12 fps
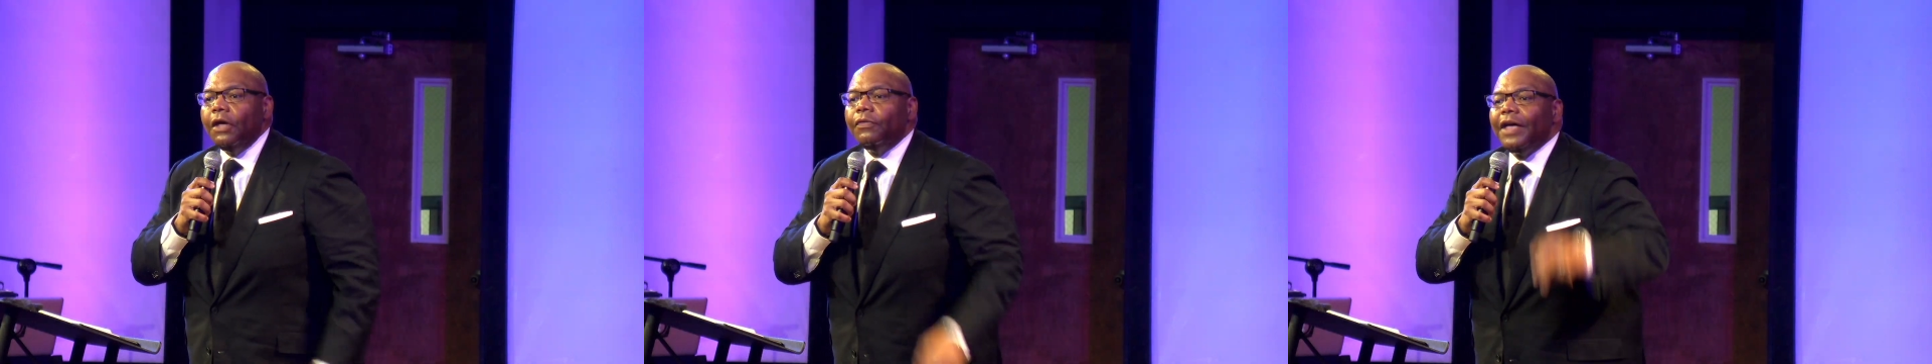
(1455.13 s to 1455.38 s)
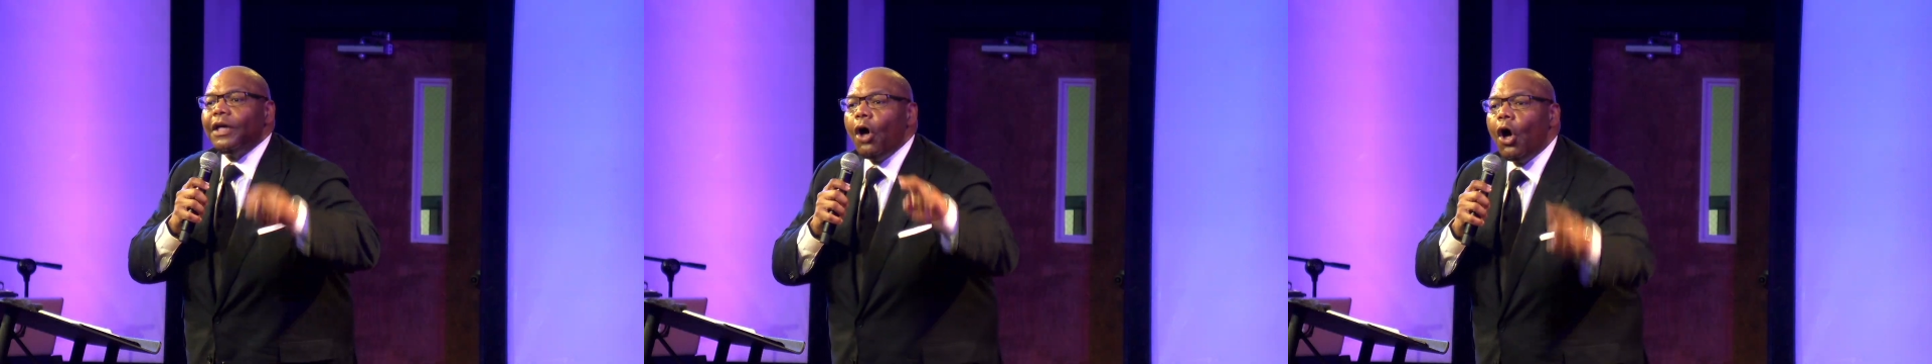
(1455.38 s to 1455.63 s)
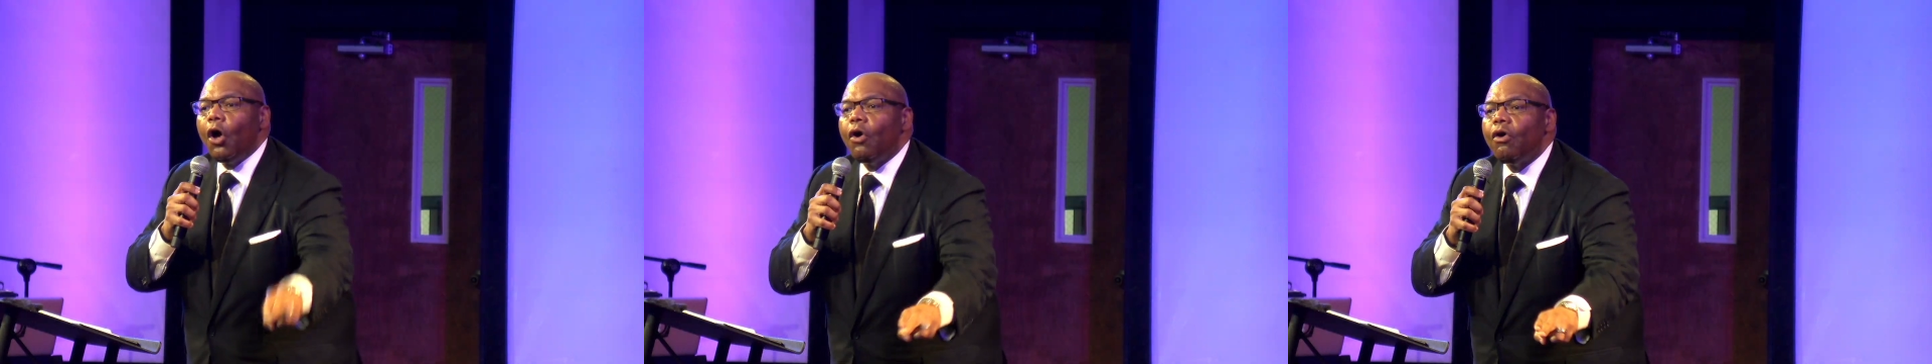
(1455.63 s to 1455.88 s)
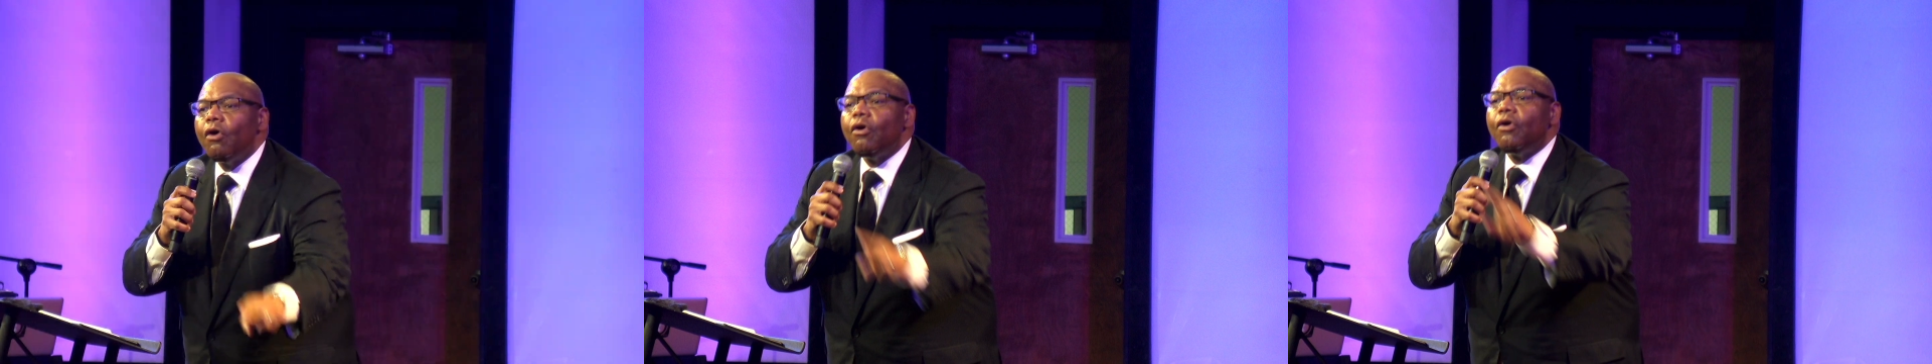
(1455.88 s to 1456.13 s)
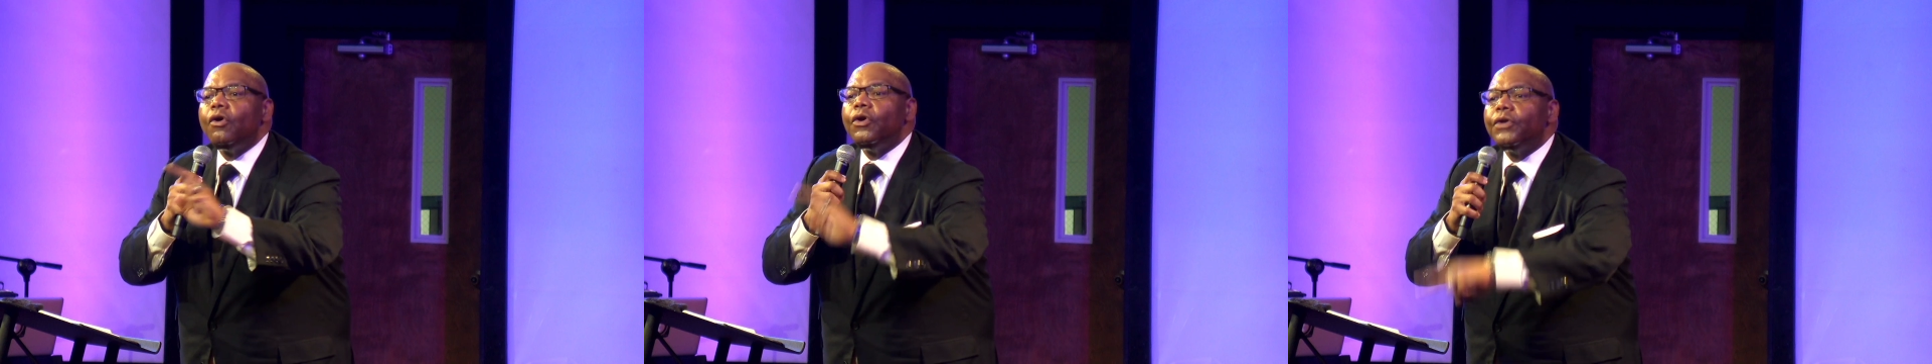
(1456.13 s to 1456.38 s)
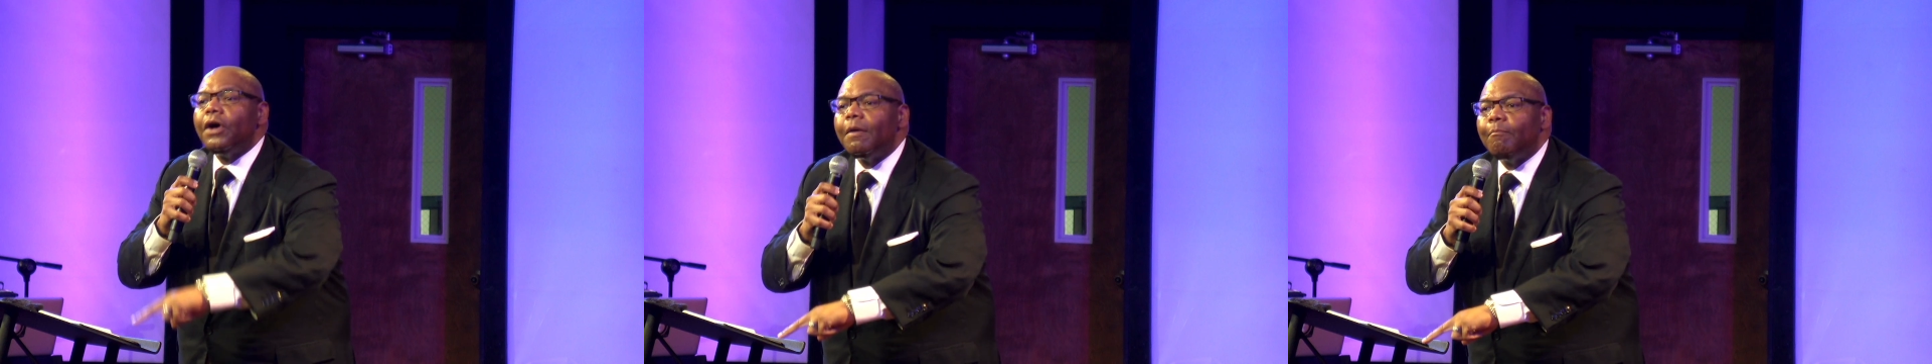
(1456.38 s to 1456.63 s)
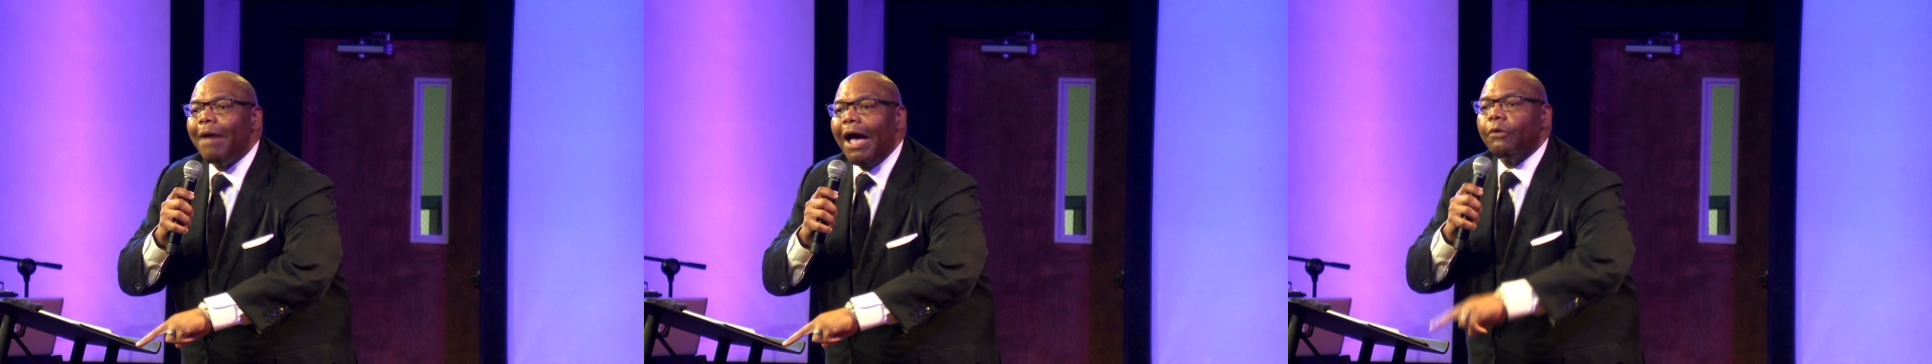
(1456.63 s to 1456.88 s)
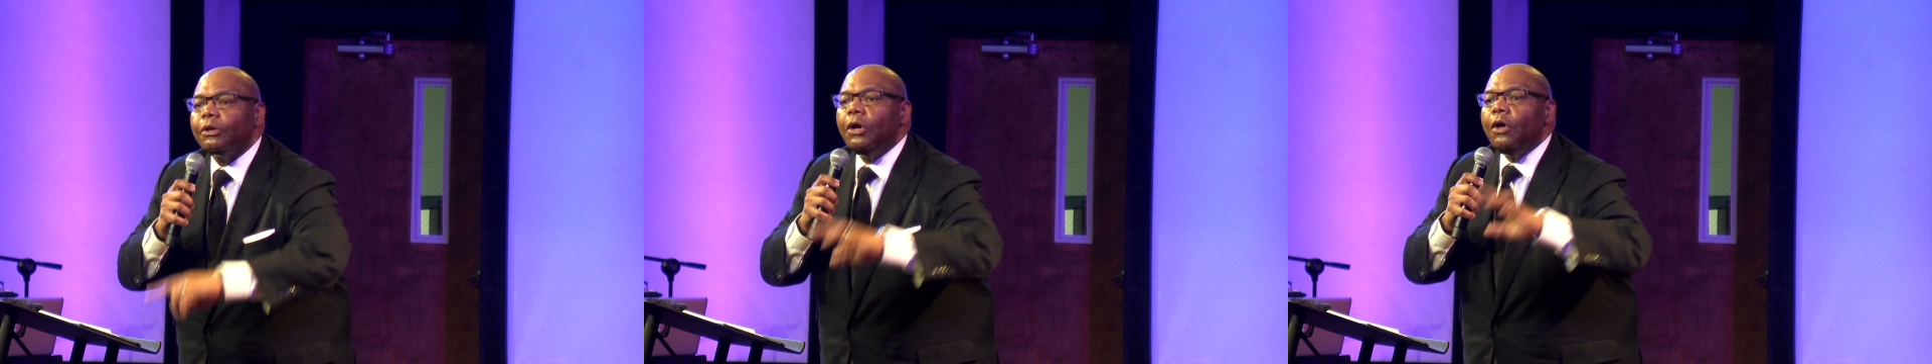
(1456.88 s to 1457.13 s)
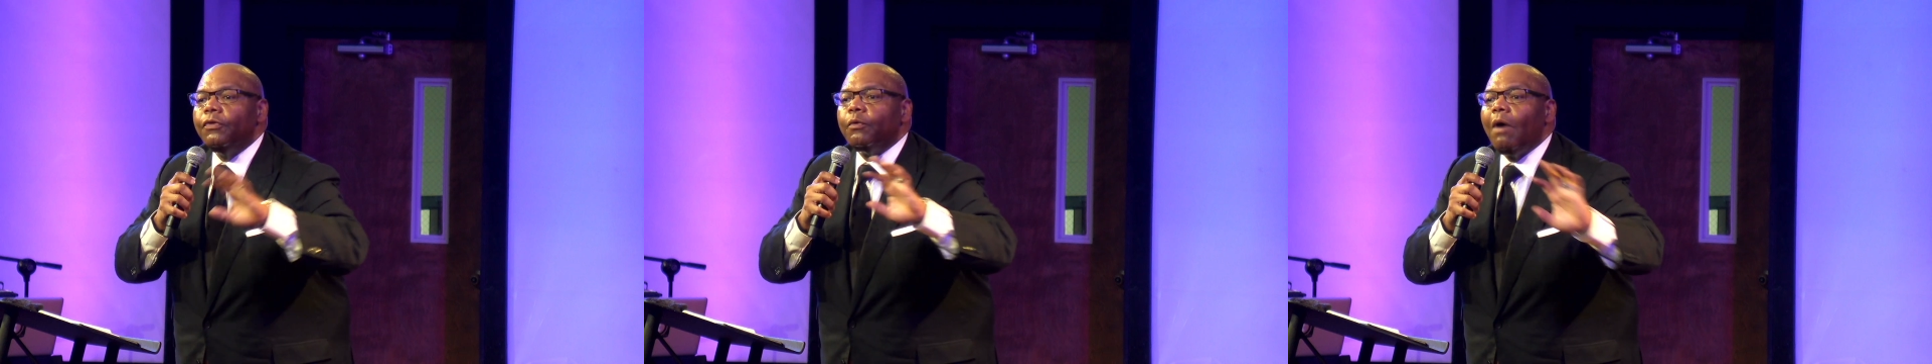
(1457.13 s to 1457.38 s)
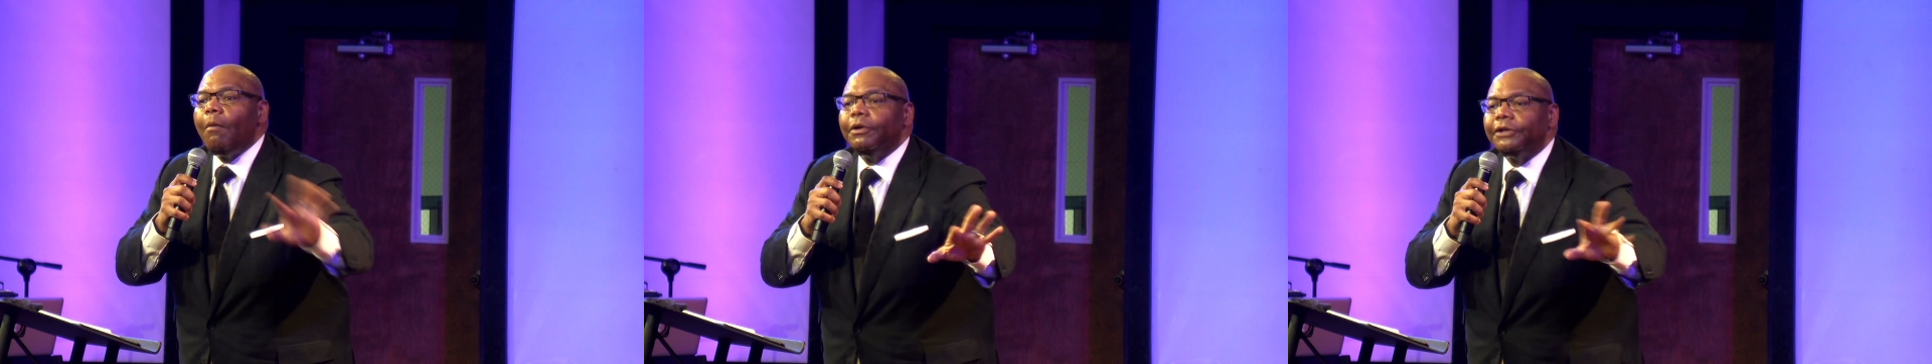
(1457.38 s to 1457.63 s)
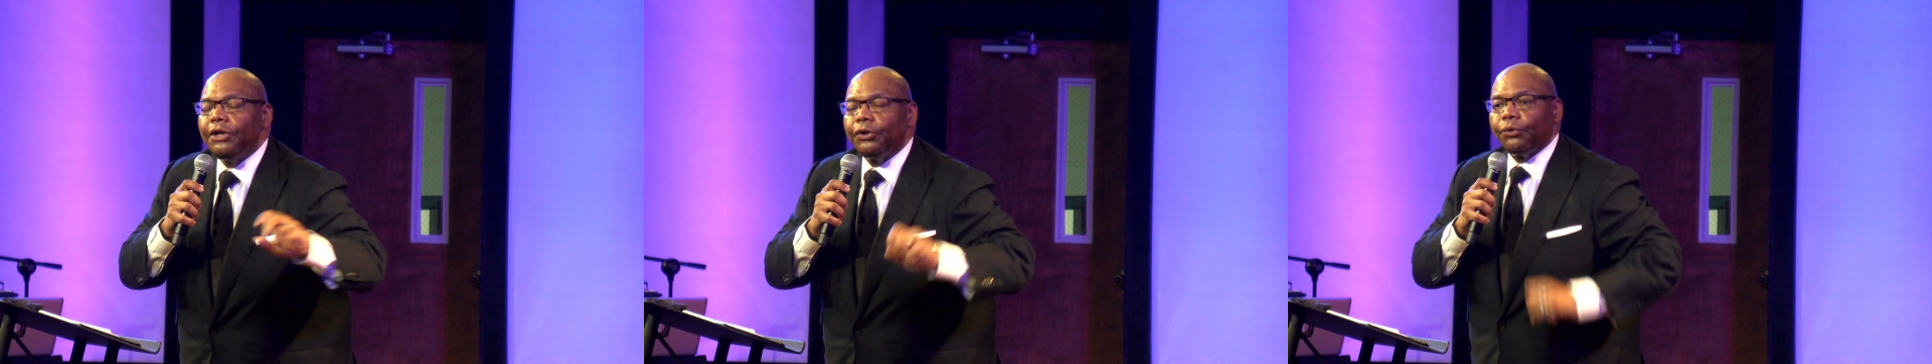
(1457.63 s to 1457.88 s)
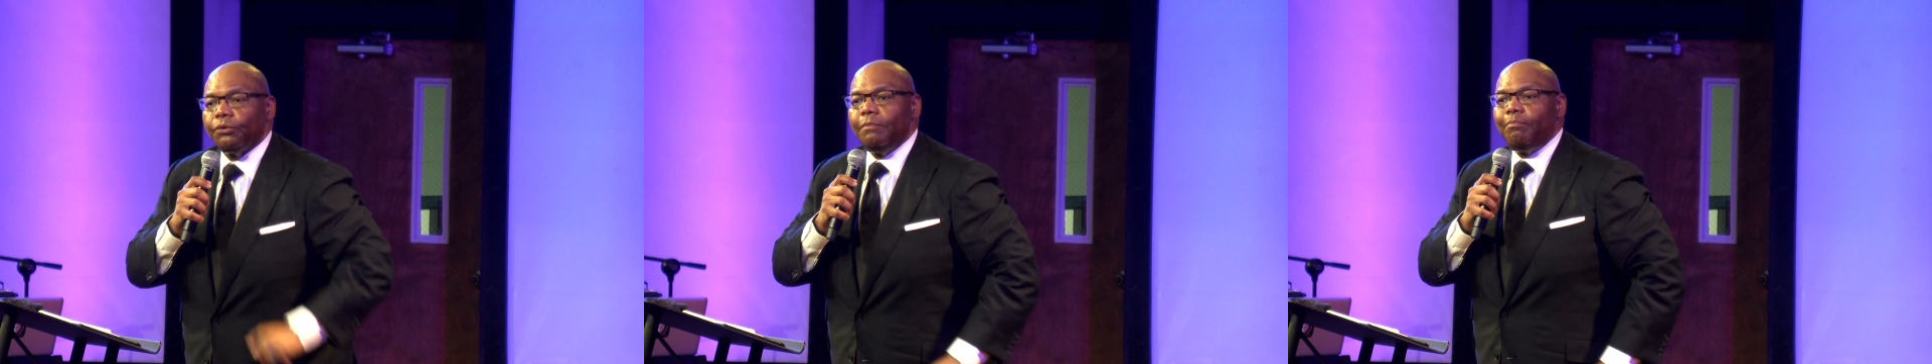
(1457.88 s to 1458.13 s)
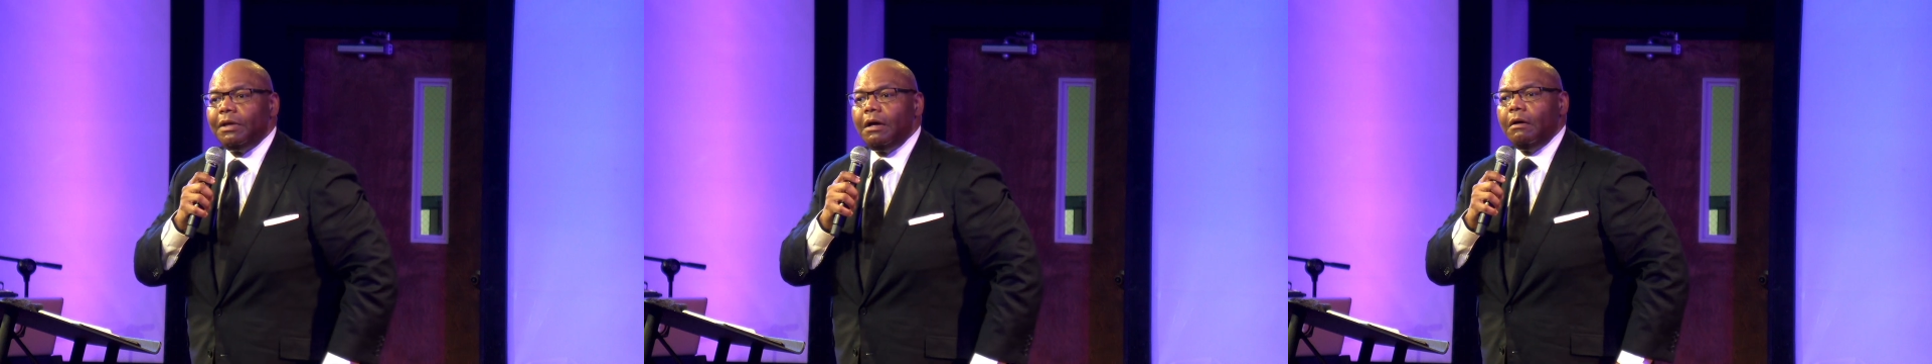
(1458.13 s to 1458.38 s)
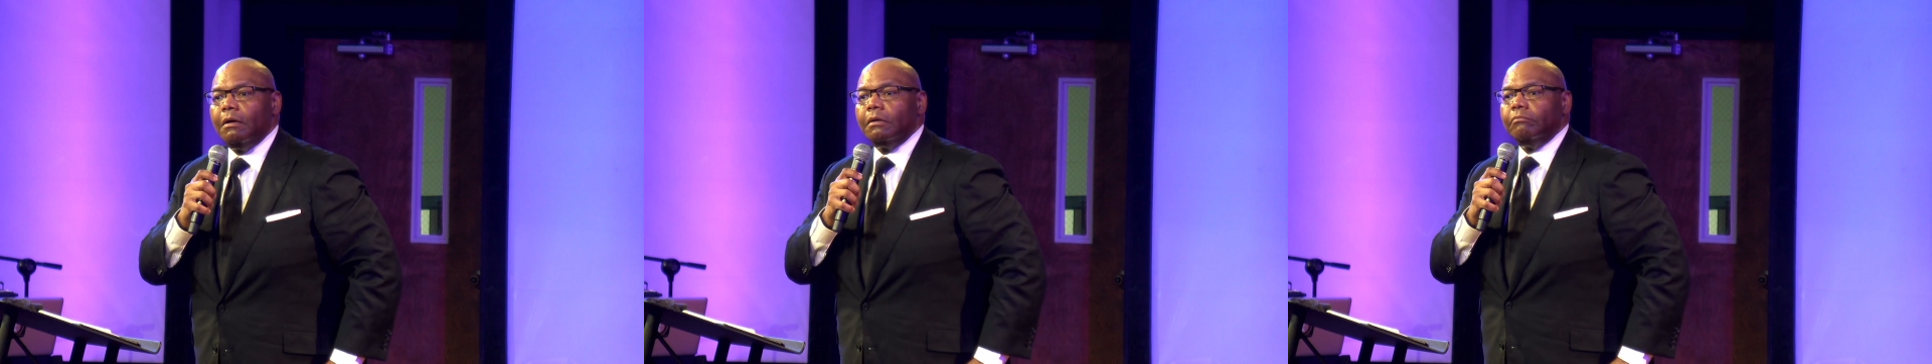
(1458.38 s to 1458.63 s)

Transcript: They heard about the one with the issue of blood.